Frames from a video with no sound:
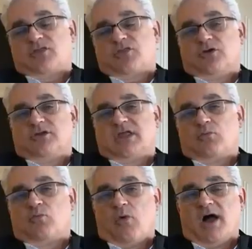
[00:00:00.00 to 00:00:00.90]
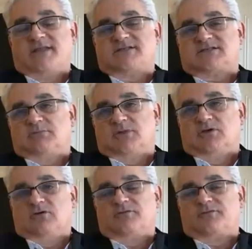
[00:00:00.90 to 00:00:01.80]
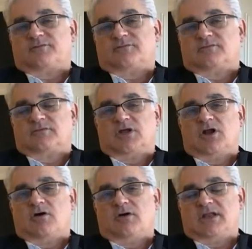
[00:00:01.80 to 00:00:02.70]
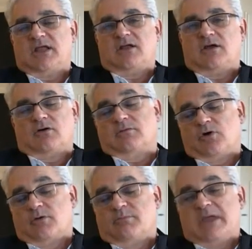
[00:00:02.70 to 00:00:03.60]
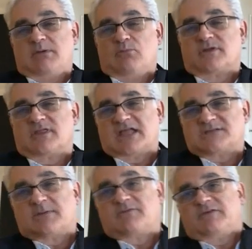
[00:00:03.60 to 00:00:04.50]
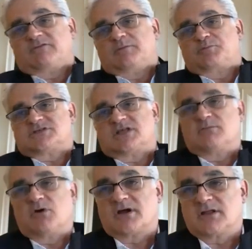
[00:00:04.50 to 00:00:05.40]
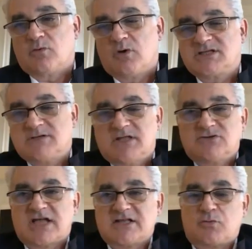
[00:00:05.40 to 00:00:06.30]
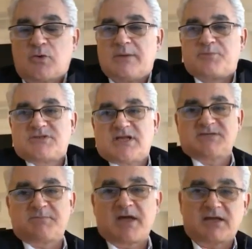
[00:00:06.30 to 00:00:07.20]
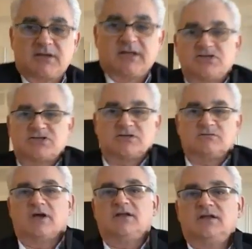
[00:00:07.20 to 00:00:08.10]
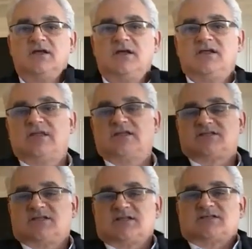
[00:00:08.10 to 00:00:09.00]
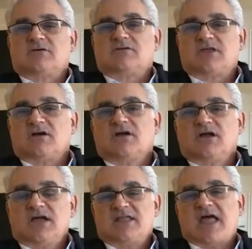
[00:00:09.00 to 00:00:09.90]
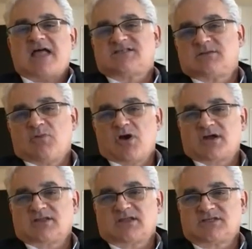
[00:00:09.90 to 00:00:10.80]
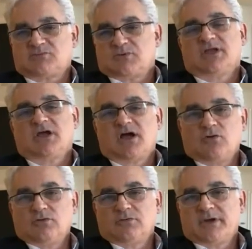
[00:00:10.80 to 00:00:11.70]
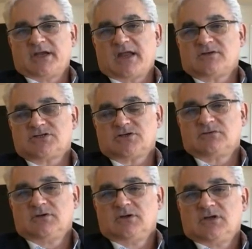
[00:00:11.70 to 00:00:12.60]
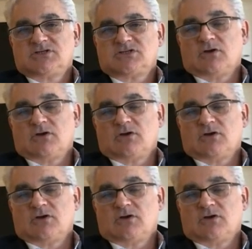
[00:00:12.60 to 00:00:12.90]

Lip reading: third that wants to move, or maybe more than that. It's probably 50% of the market that wants to. And there's that 20% speculation, right? That's out there. And that's the market that's really on hold right now too. So,